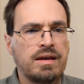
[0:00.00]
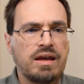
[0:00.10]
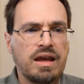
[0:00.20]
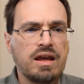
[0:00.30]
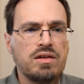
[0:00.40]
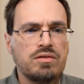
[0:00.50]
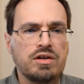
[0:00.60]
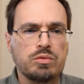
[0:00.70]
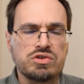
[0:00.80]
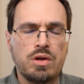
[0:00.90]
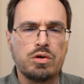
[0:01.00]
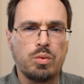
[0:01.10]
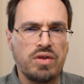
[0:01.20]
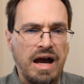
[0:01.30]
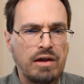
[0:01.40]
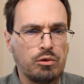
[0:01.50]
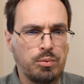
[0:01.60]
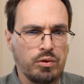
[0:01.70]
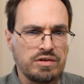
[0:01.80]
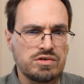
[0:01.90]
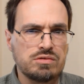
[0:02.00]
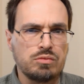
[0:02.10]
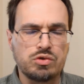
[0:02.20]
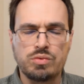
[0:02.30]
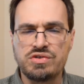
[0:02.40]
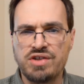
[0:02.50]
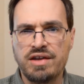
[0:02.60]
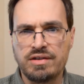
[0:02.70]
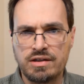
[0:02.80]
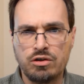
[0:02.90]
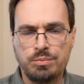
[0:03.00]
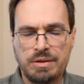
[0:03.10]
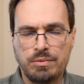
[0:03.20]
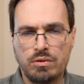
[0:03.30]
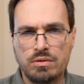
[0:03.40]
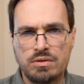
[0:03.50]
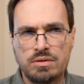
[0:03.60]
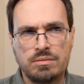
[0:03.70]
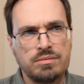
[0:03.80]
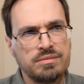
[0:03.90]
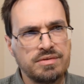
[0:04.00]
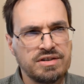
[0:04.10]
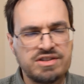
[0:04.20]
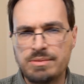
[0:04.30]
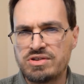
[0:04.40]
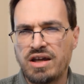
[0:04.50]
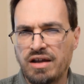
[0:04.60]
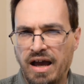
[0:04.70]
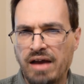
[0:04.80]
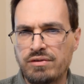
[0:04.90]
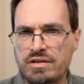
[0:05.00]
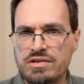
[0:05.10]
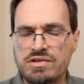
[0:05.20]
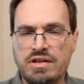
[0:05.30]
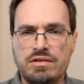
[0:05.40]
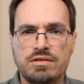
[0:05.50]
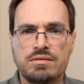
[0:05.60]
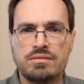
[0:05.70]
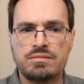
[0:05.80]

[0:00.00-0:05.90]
and that it was loaded with hollow points, which were designed to kill people. It seems kind of obvious that